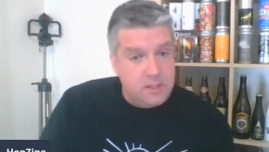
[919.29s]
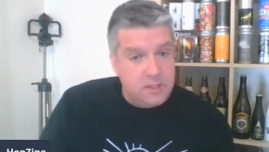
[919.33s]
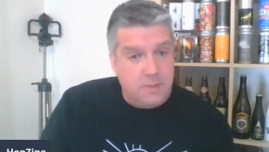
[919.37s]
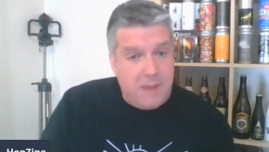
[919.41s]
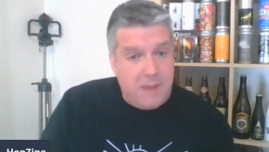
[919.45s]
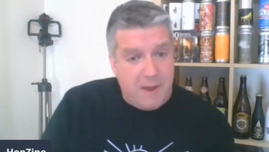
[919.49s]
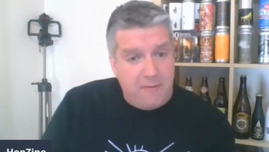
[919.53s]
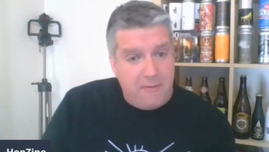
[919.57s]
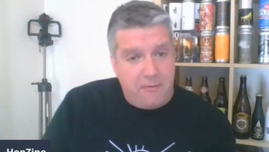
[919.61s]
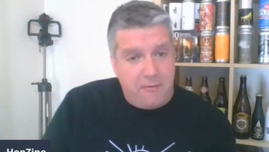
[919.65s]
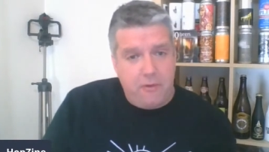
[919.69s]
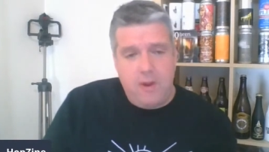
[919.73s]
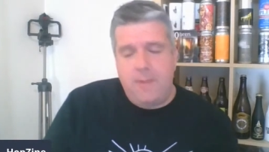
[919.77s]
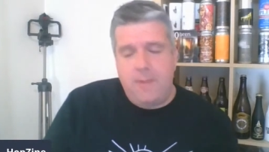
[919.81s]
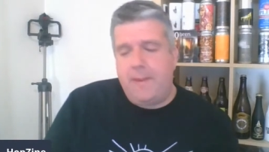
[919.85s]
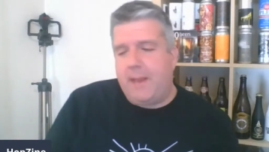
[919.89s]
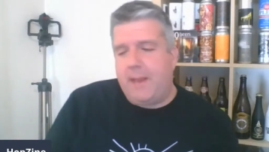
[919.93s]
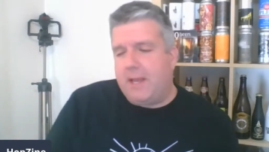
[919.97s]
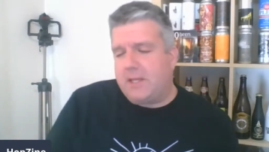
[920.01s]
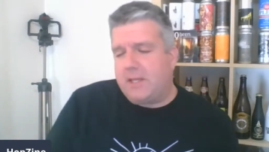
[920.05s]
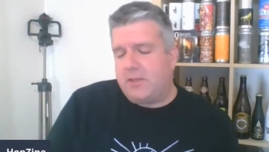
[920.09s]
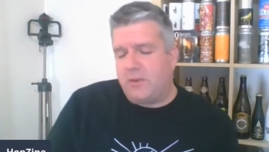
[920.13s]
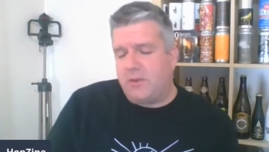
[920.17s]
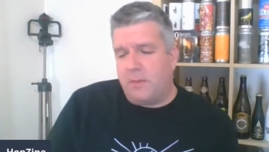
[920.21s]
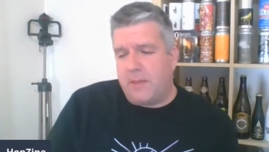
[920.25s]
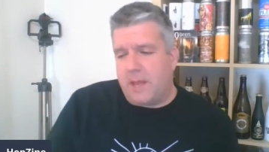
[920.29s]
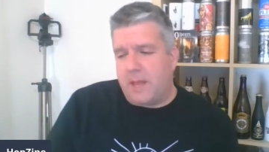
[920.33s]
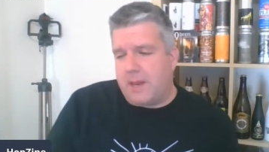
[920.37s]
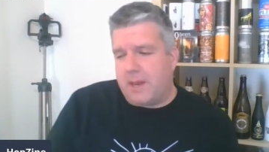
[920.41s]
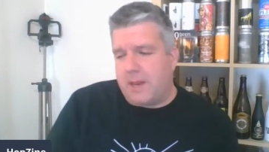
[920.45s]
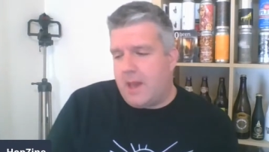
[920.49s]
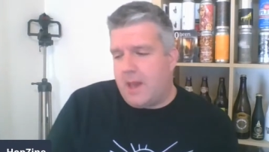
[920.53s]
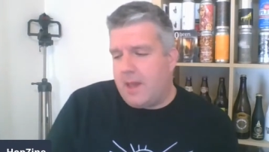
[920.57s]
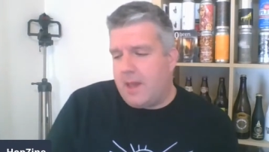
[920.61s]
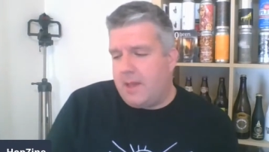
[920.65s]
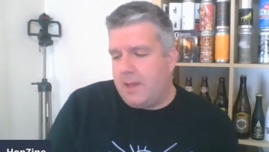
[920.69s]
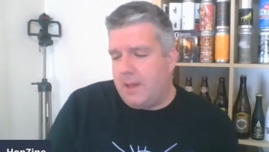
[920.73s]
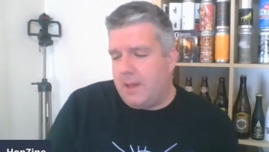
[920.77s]
So about three beers from
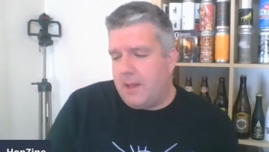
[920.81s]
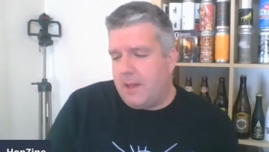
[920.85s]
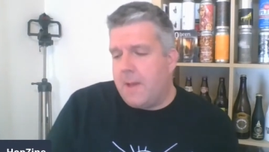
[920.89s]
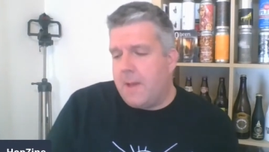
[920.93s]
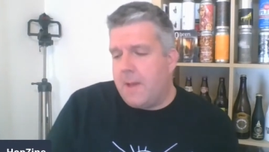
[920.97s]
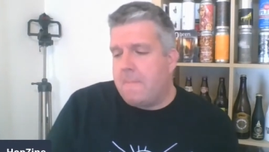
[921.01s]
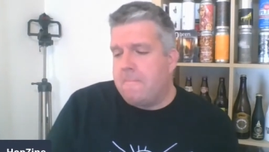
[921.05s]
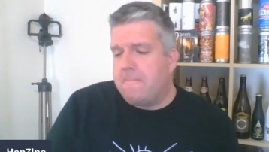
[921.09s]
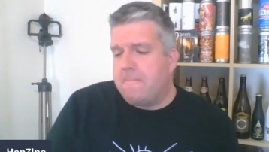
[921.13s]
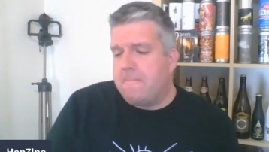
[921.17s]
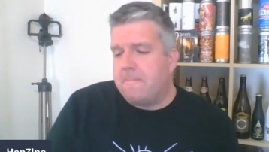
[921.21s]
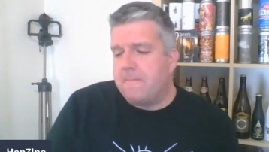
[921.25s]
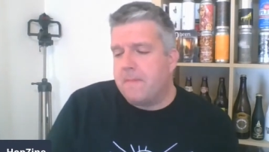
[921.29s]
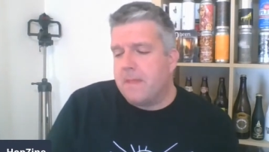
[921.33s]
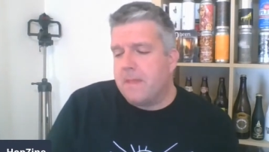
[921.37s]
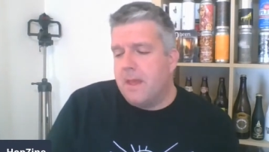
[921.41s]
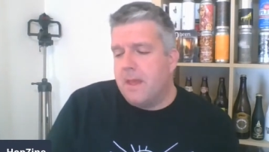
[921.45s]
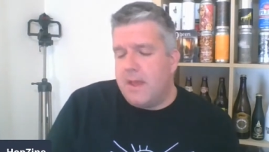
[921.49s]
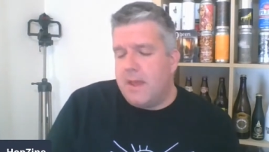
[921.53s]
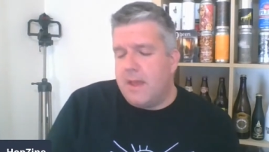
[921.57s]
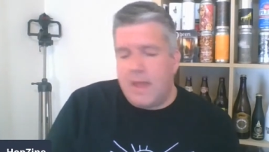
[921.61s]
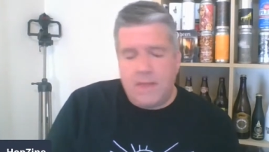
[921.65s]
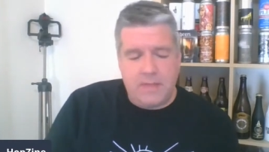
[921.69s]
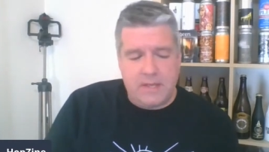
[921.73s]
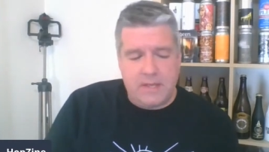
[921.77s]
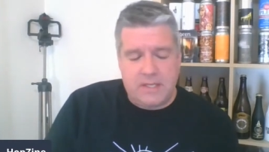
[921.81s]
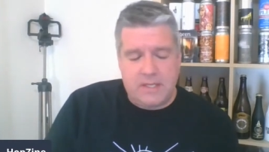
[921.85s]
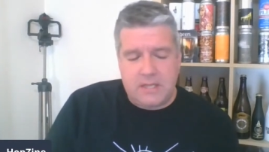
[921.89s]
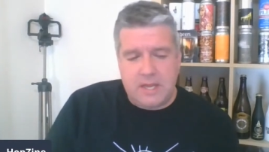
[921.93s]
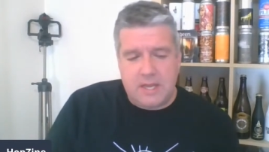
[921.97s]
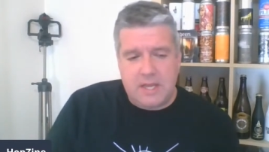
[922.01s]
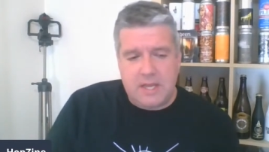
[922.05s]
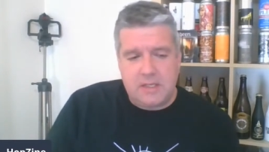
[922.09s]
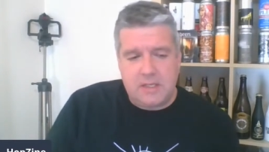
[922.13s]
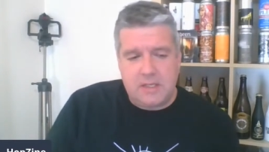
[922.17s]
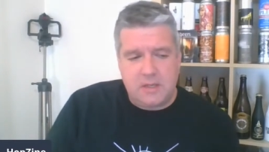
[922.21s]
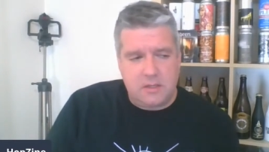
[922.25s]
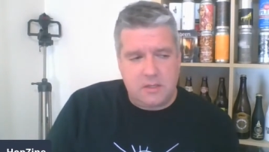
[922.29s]
that night in
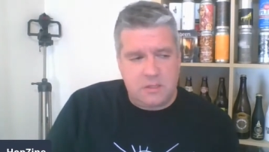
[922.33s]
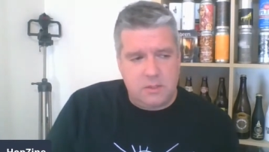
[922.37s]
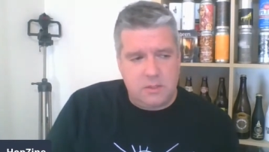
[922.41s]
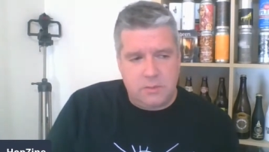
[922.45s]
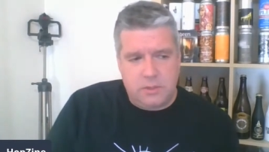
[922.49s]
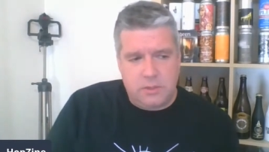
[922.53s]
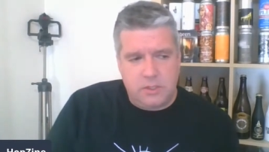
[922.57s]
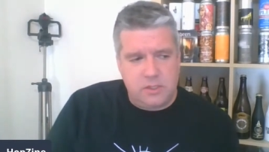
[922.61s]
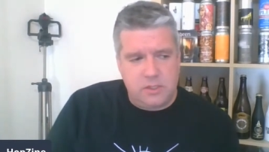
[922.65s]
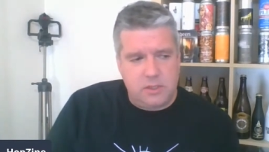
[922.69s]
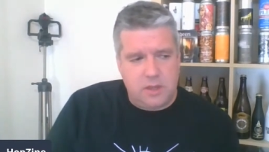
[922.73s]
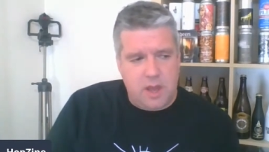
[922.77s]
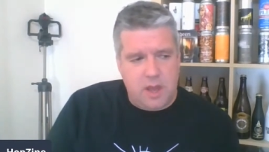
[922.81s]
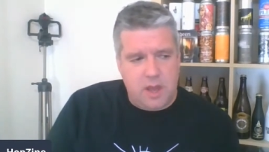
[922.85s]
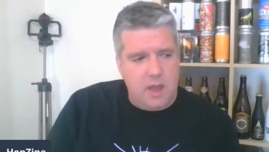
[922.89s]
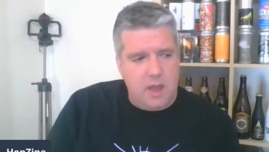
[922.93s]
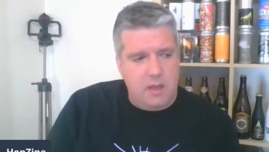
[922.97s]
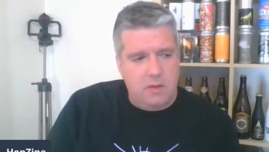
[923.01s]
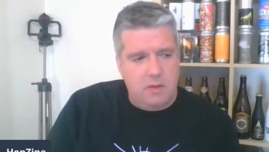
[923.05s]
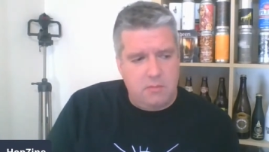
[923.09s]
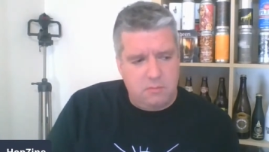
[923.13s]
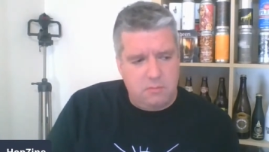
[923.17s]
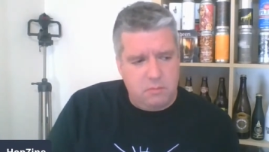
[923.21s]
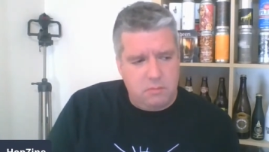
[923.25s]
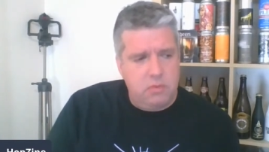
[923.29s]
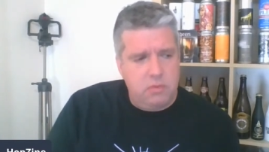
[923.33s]
this list, because they were just like,